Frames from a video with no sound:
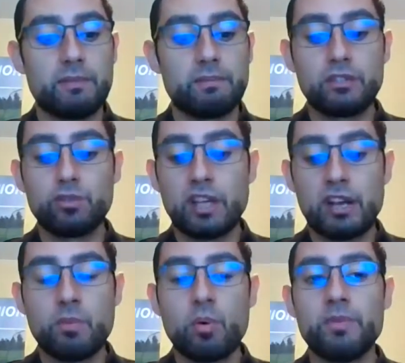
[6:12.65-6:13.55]
this was
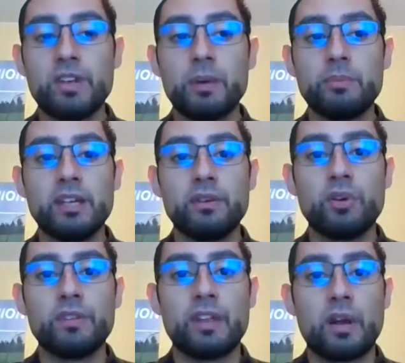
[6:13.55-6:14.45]
kind of more of an update
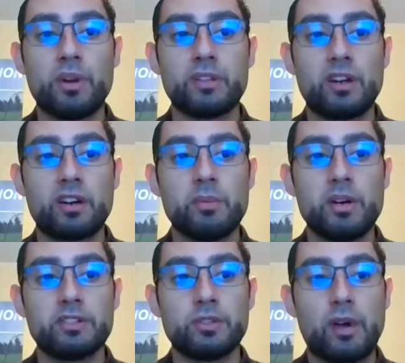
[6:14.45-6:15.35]
one that I want to talk
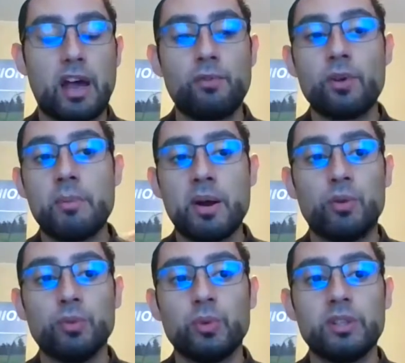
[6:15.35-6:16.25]
about. So I have one of my
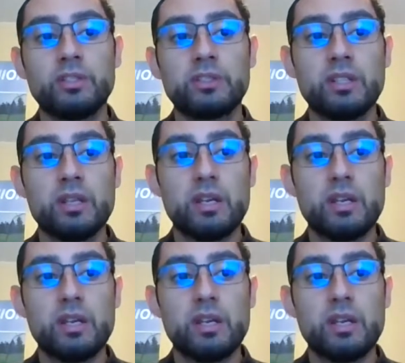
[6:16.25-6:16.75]
old ones.